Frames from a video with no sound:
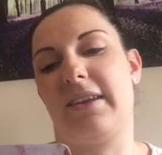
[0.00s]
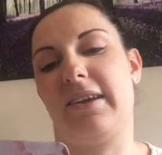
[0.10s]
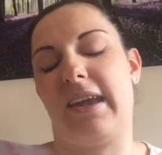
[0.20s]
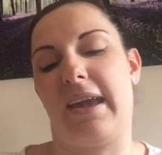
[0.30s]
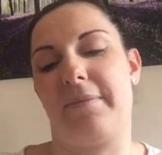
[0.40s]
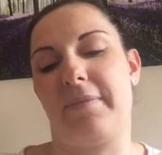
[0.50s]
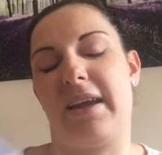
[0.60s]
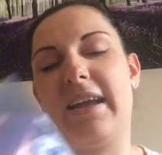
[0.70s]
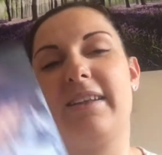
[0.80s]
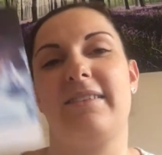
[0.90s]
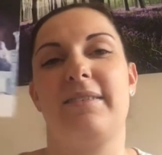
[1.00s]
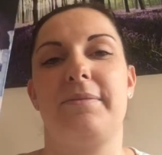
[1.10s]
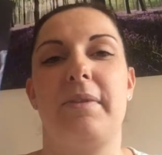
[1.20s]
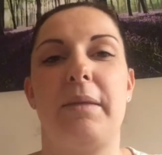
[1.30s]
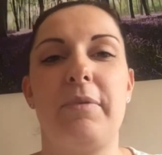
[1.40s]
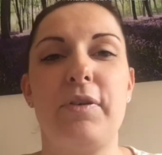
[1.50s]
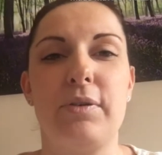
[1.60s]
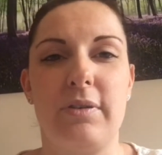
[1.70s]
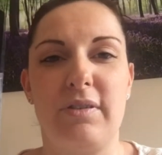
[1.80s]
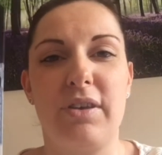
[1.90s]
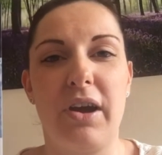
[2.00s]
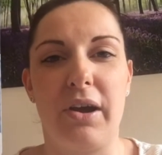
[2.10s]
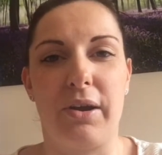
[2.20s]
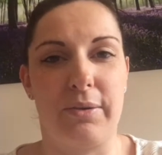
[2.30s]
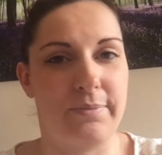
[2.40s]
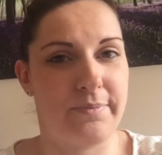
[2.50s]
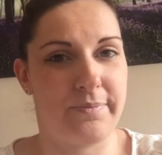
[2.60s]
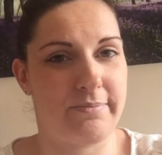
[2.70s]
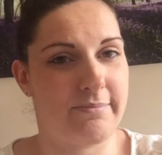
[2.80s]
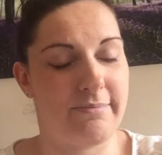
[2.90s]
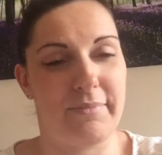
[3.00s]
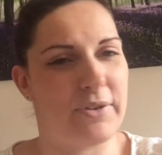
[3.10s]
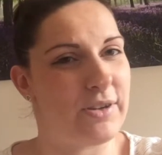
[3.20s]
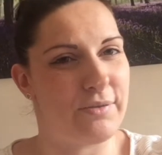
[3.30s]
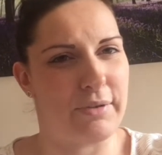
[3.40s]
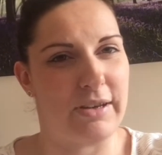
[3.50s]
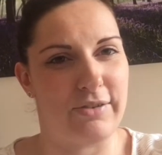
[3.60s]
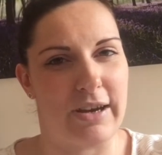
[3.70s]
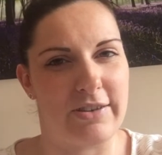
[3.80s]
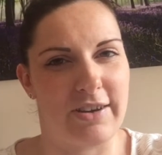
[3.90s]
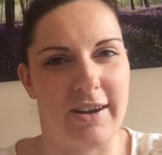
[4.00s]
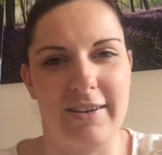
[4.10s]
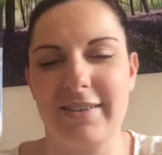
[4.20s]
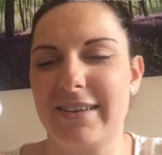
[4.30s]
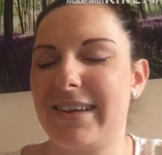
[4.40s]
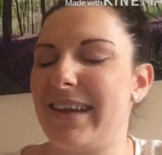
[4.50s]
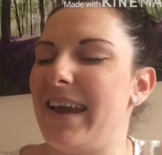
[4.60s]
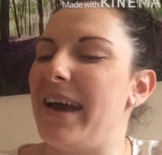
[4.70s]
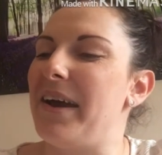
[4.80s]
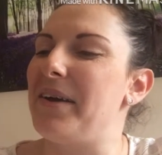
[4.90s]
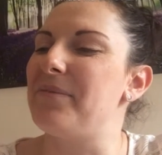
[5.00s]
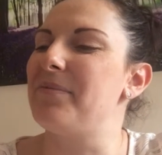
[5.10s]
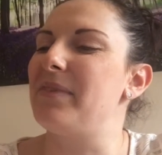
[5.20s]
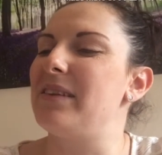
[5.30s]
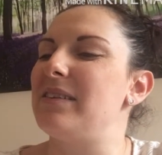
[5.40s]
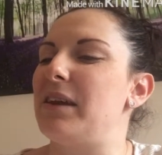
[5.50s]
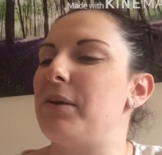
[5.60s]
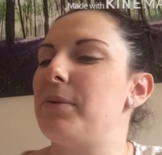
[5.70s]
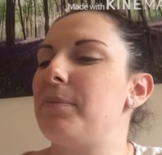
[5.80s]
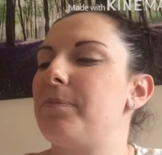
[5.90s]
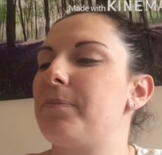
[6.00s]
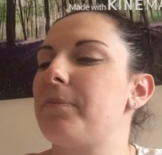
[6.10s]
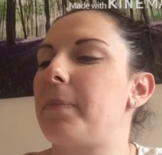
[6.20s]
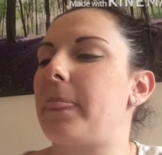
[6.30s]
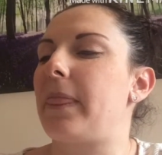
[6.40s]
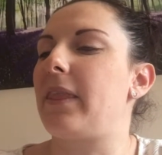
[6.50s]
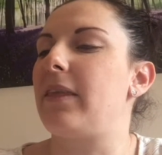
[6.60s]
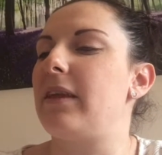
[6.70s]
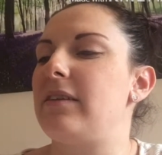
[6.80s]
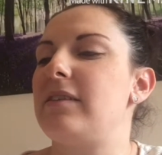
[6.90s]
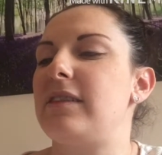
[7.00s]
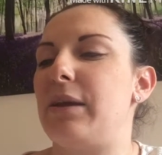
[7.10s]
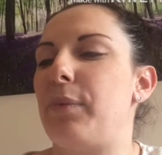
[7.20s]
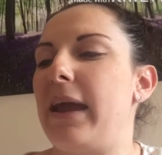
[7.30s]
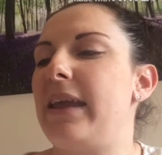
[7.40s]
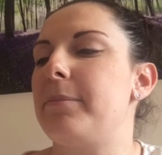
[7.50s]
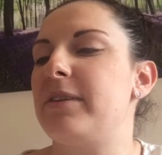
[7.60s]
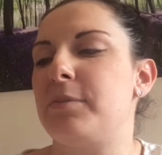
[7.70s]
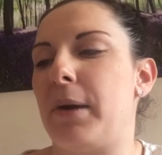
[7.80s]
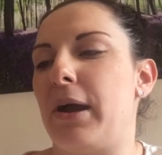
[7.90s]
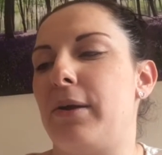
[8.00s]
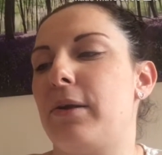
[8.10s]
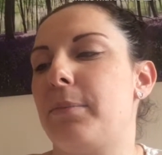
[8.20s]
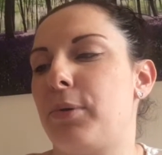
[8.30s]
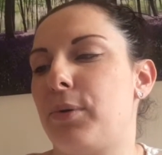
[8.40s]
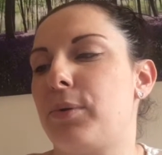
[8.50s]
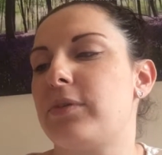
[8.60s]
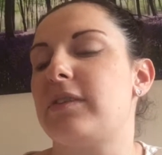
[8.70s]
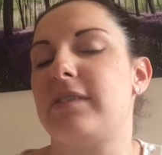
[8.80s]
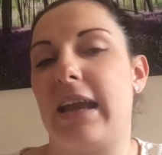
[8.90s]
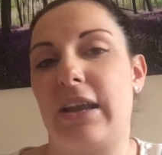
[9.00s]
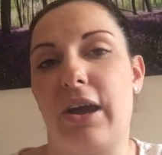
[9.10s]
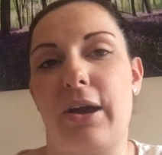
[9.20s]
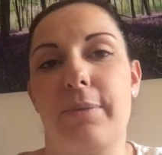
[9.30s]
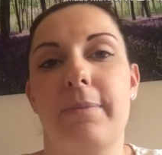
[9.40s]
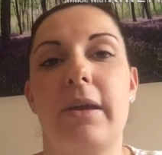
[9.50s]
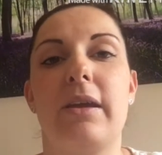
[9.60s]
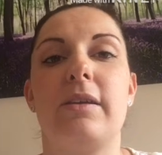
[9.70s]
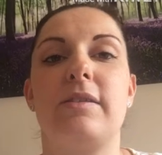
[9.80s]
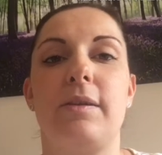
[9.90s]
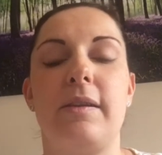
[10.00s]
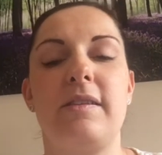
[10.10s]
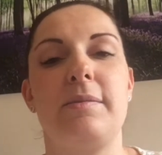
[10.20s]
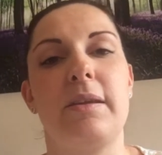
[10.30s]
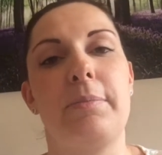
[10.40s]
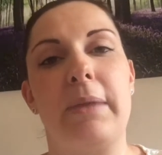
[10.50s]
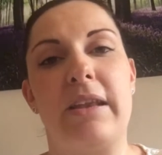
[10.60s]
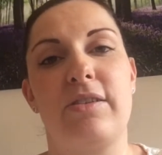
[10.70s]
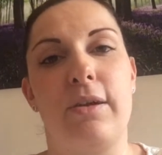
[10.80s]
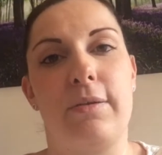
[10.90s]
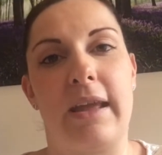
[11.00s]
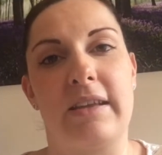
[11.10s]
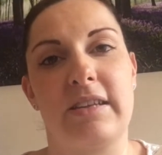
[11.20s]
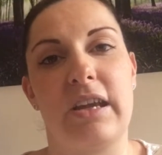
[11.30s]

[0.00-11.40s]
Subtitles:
Okay, and then we've got no, which is a really strange card. So it does say wait, postpone, pause, say no. So this could mean two things.